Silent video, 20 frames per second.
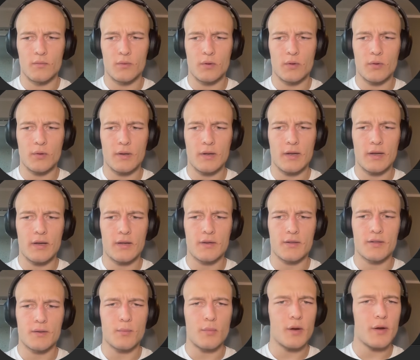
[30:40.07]
going to add
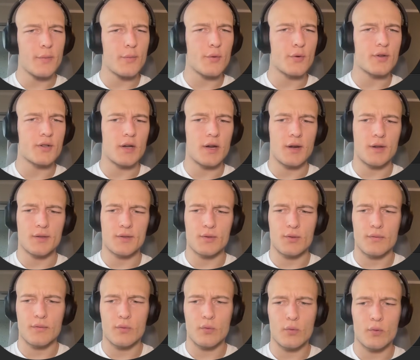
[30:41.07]
some eyebrow shading. So
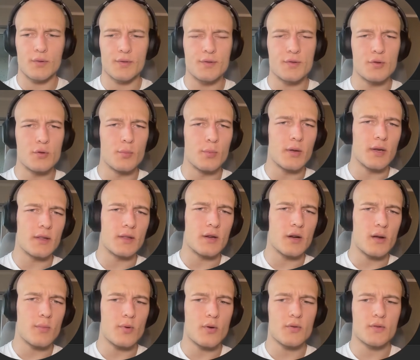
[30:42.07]
of course, duplicate the
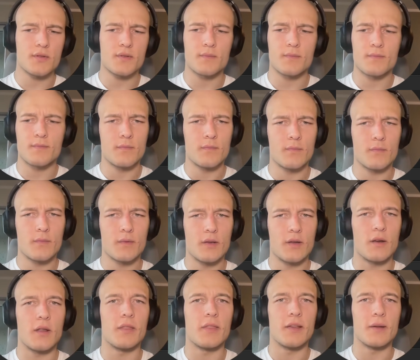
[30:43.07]
eyebrows, and
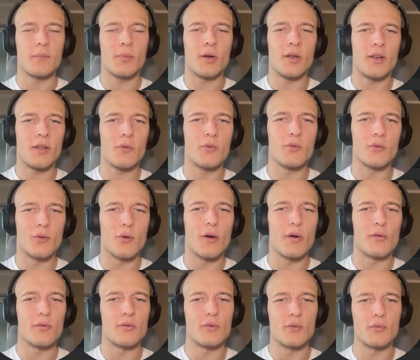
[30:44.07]
I think by now you know how
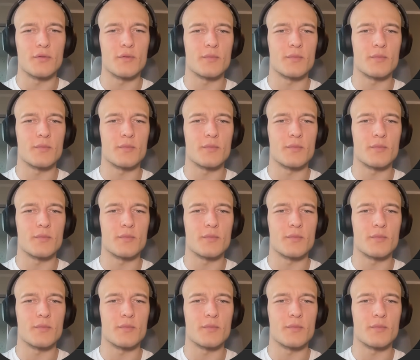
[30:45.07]
to do some